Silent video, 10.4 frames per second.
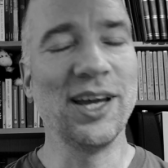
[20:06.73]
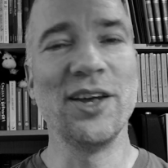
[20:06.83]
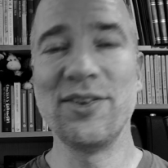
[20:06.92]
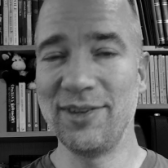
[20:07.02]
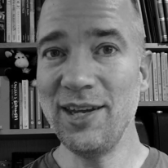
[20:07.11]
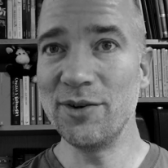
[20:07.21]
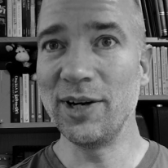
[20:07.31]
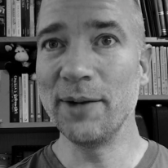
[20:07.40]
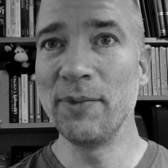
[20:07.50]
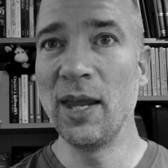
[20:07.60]

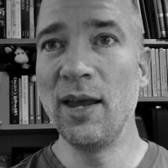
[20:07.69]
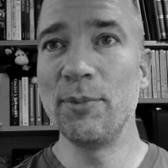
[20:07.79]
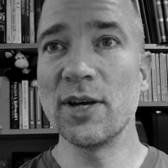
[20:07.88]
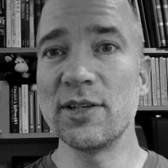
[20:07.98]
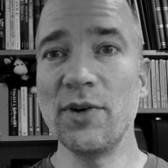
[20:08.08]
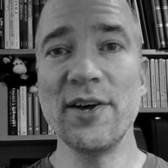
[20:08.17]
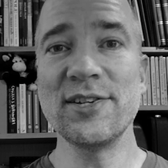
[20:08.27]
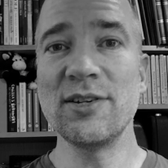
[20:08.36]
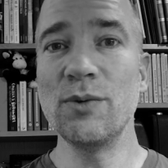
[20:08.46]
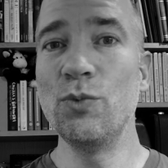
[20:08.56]
theory, because there are
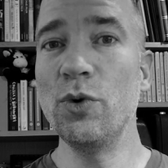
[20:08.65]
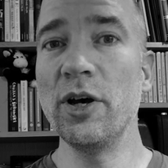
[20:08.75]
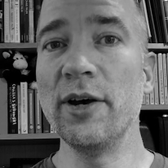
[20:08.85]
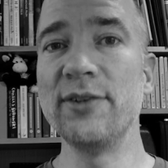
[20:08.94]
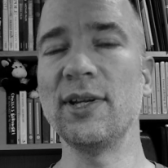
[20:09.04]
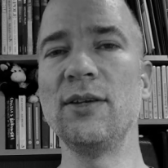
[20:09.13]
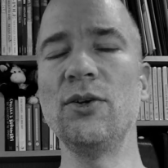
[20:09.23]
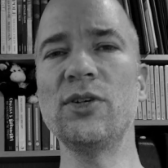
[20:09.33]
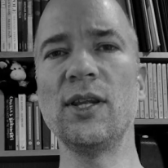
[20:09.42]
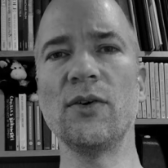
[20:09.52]
some words, and
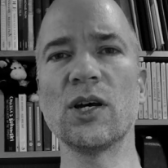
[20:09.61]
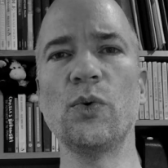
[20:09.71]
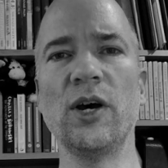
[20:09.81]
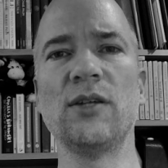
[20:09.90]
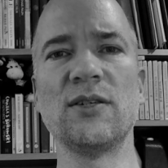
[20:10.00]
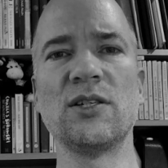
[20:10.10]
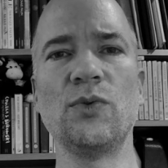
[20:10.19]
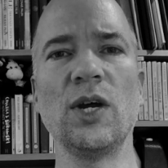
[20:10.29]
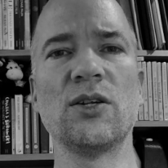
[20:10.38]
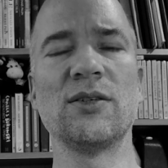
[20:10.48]
usually there are quite
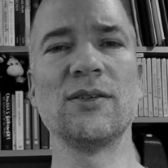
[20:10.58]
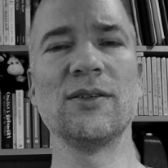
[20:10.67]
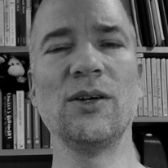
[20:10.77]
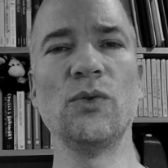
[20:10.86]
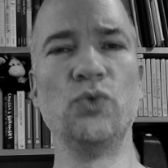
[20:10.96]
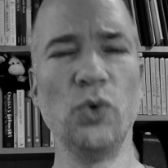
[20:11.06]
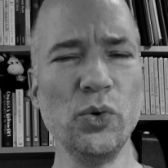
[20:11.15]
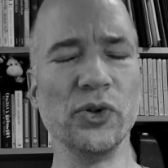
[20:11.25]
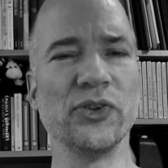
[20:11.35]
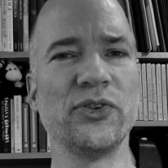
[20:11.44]
strict
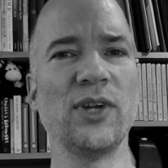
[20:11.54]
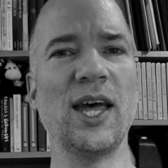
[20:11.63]
rules.